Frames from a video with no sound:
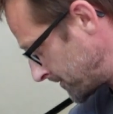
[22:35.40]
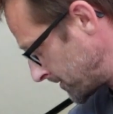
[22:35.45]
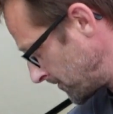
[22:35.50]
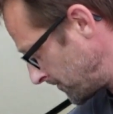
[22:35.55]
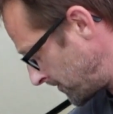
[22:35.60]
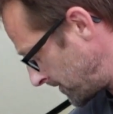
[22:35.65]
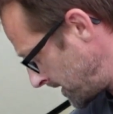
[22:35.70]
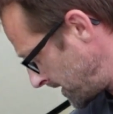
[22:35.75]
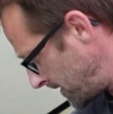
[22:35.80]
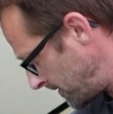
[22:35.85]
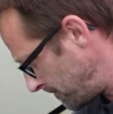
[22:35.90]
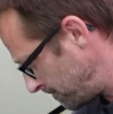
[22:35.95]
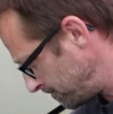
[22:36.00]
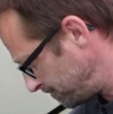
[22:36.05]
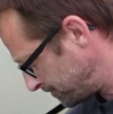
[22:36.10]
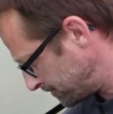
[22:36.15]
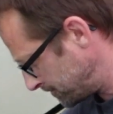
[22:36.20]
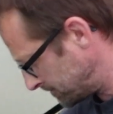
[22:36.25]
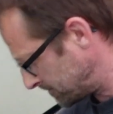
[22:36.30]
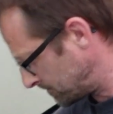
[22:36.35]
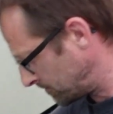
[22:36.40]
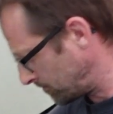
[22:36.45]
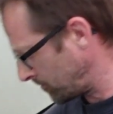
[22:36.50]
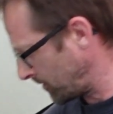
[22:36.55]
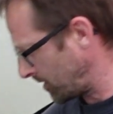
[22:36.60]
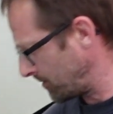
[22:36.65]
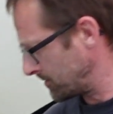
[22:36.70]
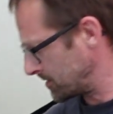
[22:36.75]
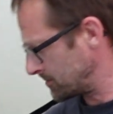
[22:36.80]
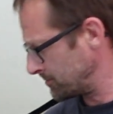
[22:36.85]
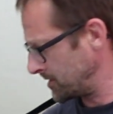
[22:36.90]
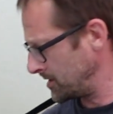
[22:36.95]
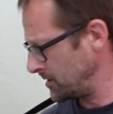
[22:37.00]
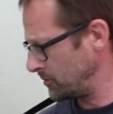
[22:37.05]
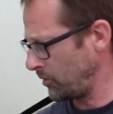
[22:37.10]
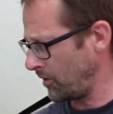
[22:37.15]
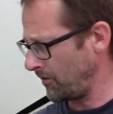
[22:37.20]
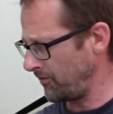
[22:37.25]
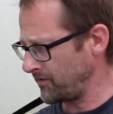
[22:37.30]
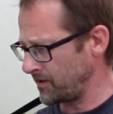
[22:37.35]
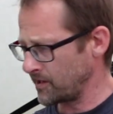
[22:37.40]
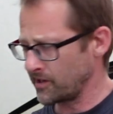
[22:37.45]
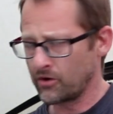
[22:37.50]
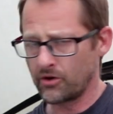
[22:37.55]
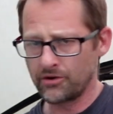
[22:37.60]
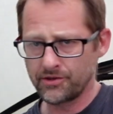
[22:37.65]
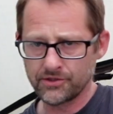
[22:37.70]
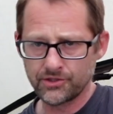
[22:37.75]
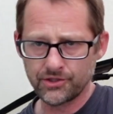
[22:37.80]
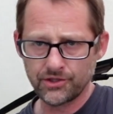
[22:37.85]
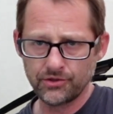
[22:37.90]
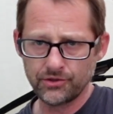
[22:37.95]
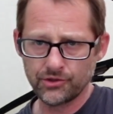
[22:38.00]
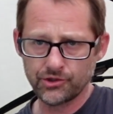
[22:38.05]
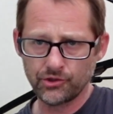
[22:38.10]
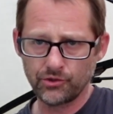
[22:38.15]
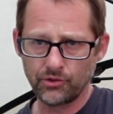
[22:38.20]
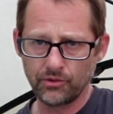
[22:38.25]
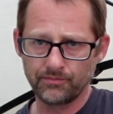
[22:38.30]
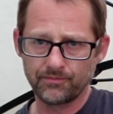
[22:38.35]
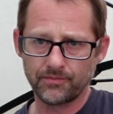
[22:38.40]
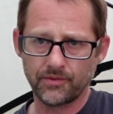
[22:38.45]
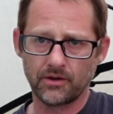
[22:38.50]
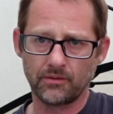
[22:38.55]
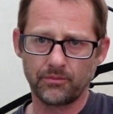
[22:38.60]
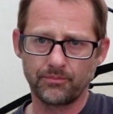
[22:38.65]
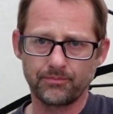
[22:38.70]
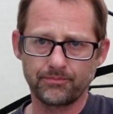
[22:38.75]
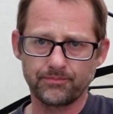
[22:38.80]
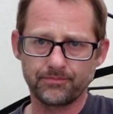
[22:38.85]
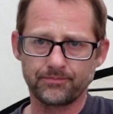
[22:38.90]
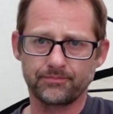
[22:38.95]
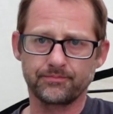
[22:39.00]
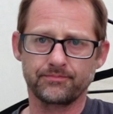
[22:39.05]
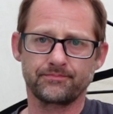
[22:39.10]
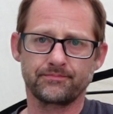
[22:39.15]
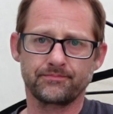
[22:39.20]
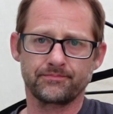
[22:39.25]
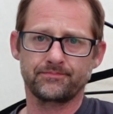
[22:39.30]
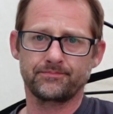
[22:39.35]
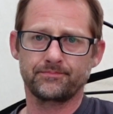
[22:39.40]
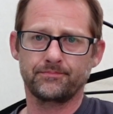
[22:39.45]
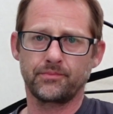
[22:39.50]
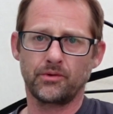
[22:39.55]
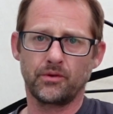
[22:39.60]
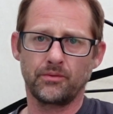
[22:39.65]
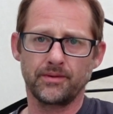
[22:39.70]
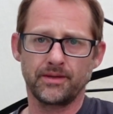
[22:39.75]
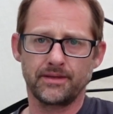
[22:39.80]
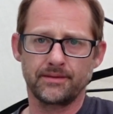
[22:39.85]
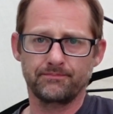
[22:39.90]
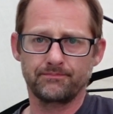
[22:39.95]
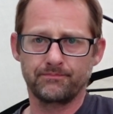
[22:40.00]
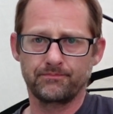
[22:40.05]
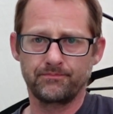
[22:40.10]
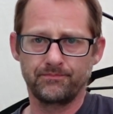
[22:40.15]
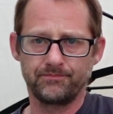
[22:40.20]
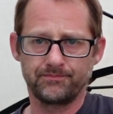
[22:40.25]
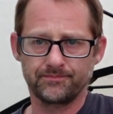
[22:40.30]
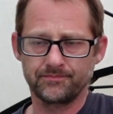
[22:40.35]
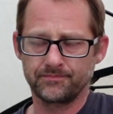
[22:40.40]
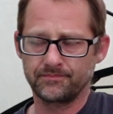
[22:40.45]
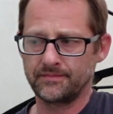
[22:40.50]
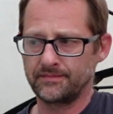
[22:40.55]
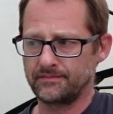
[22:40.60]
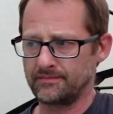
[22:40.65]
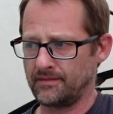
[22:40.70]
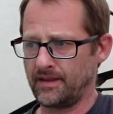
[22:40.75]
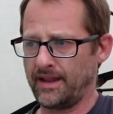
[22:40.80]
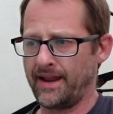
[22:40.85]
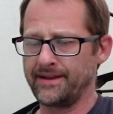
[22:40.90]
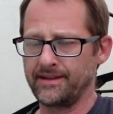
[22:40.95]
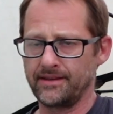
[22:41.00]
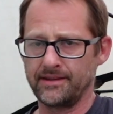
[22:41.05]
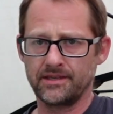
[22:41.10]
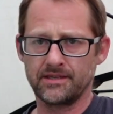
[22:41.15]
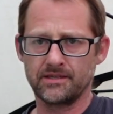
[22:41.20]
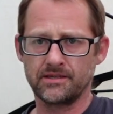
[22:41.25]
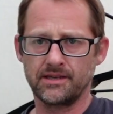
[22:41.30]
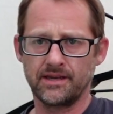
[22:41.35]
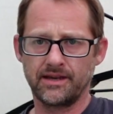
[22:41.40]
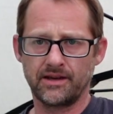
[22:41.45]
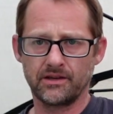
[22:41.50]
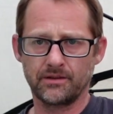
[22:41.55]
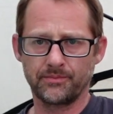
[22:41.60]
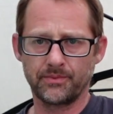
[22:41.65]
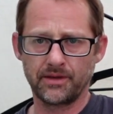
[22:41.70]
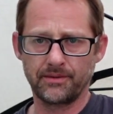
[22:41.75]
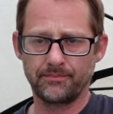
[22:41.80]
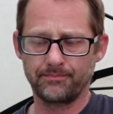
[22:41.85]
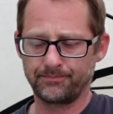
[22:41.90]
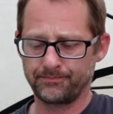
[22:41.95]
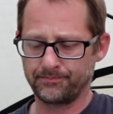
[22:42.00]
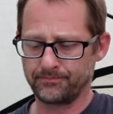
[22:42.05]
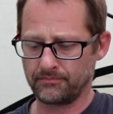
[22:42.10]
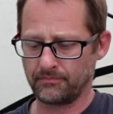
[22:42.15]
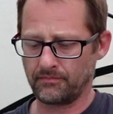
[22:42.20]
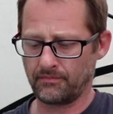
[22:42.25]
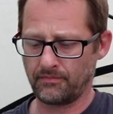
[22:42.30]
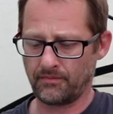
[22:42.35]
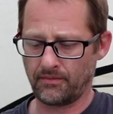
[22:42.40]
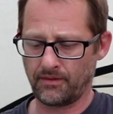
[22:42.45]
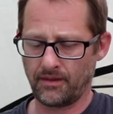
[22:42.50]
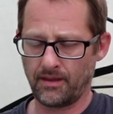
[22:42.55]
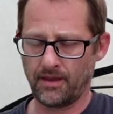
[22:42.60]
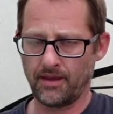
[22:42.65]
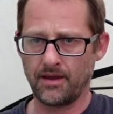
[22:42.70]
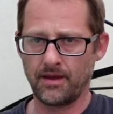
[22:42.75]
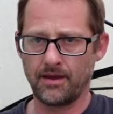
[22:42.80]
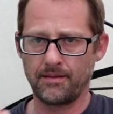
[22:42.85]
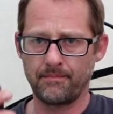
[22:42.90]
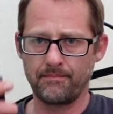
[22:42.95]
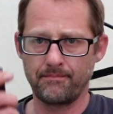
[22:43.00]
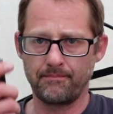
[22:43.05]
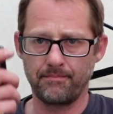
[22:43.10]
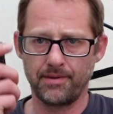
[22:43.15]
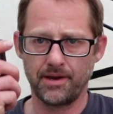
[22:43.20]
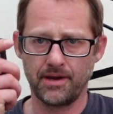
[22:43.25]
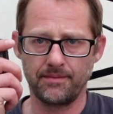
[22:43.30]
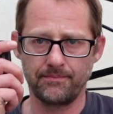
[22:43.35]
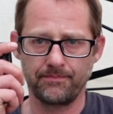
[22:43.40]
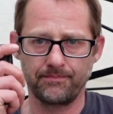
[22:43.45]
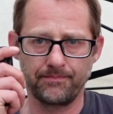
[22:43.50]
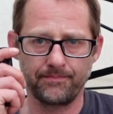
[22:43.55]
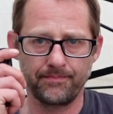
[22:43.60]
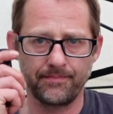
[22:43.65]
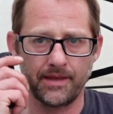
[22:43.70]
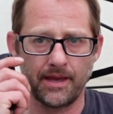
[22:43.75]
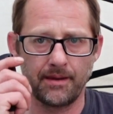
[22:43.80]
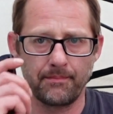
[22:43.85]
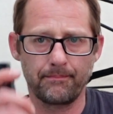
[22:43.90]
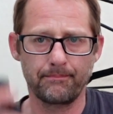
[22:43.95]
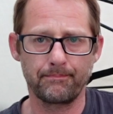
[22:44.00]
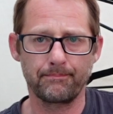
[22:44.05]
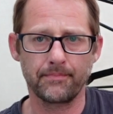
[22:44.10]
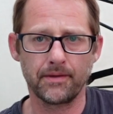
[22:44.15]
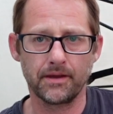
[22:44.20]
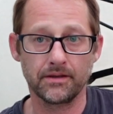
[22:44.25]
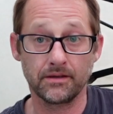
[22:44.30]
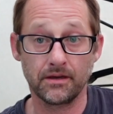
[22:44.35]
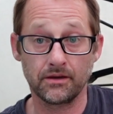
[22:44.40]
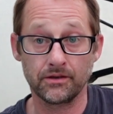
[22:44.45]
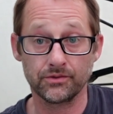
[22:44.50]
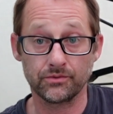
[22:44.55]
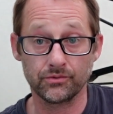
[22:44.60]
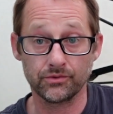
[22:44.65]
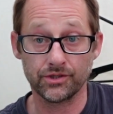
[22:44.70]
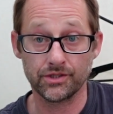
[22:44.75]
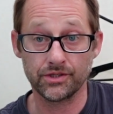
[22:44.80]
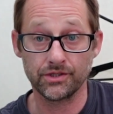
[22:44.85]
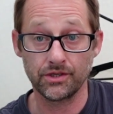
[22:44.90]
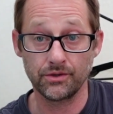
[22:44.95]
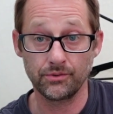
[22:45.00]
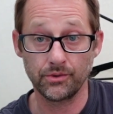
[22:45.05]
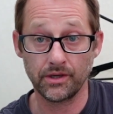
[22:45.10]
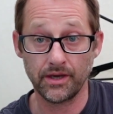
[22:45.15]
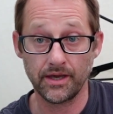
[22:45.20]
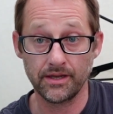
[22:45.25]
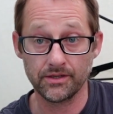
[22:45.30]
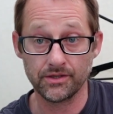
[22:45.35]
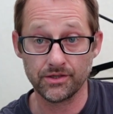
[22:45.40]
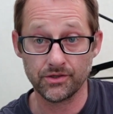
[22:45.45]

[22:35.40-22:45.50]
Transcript: do for now. It's me waffling on as usual. I'll probably edit this down a bit. But yeah, I shall see you again